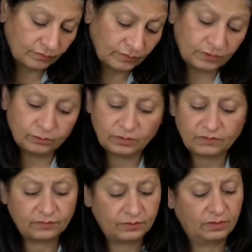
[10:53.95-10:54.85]
You work
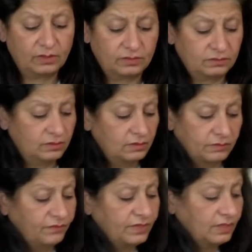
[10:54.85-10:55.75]
for hard,
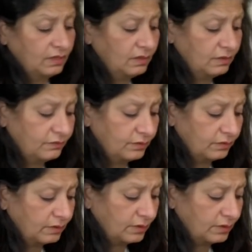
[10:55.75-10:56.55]
very hard for your